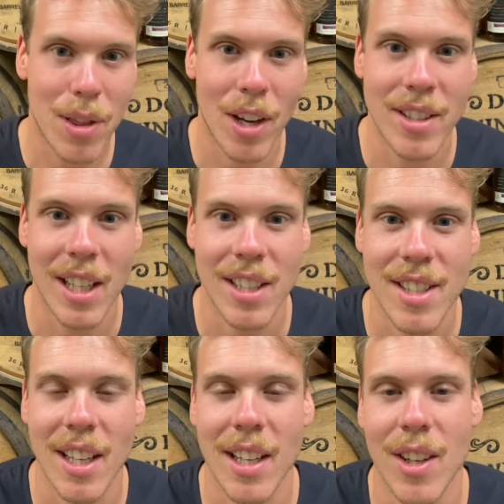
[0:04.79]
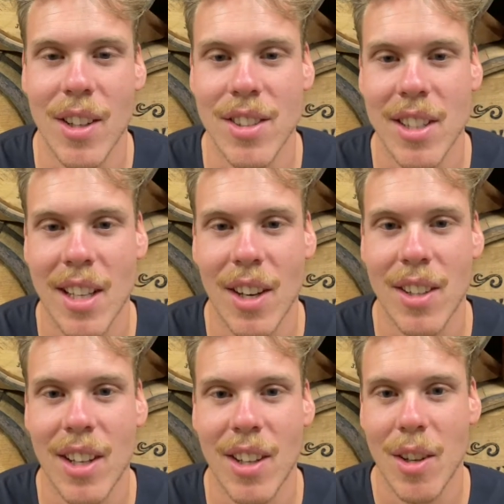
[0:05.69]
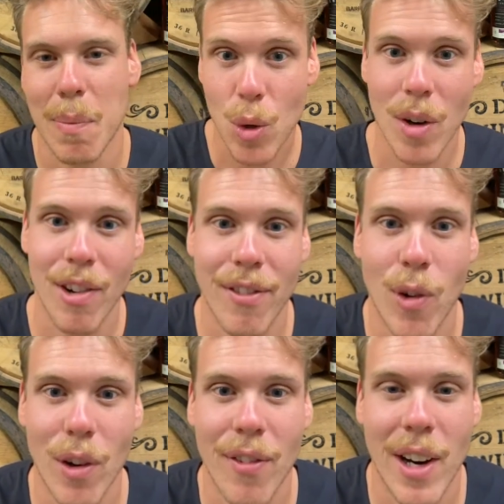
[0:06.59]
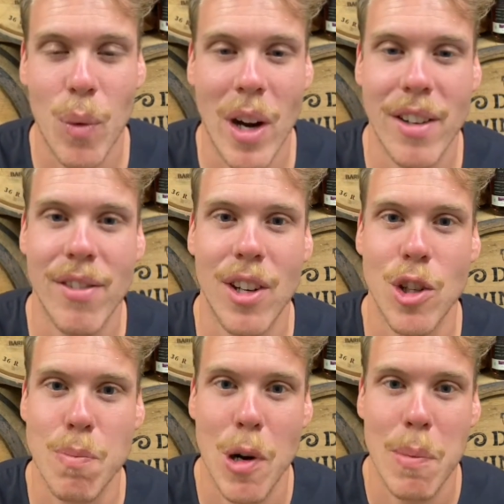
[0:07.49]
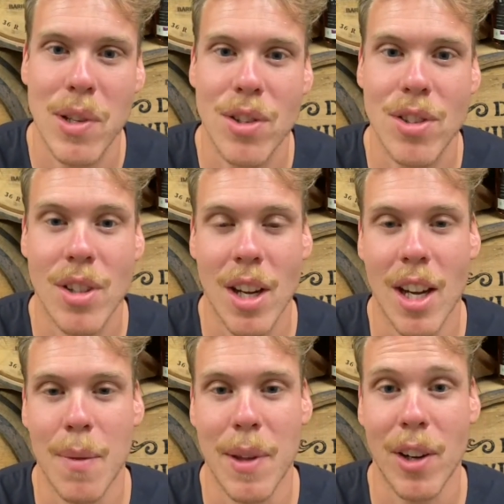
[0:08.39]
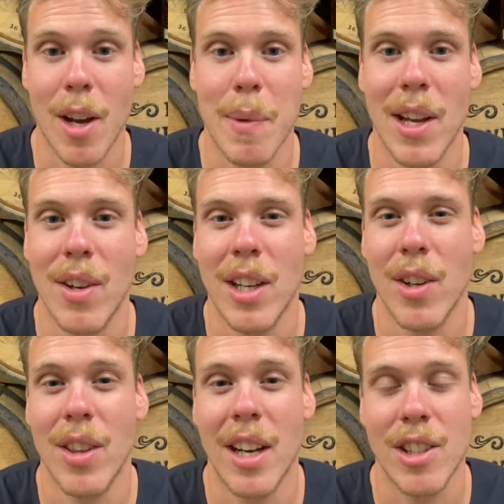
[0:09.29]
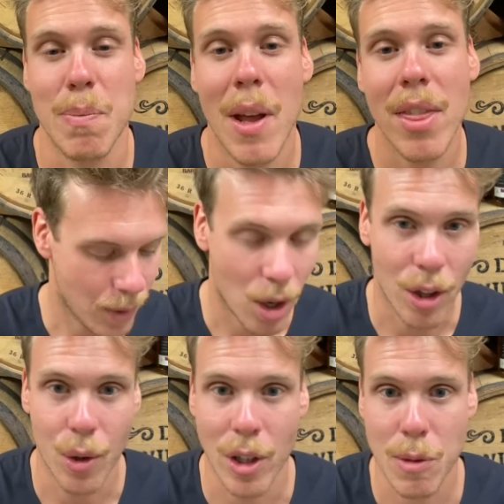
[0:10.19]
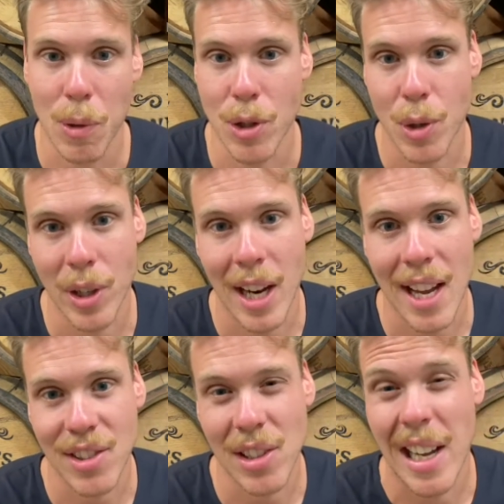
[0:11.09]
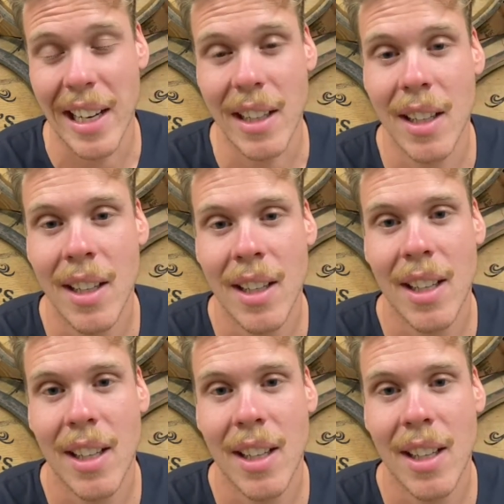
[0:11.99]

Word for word: I thought I'd take a second here to sit down and tell you three of our fortified wine finished bourbons um, that are coming out here in the next month, all under exploratory cask line.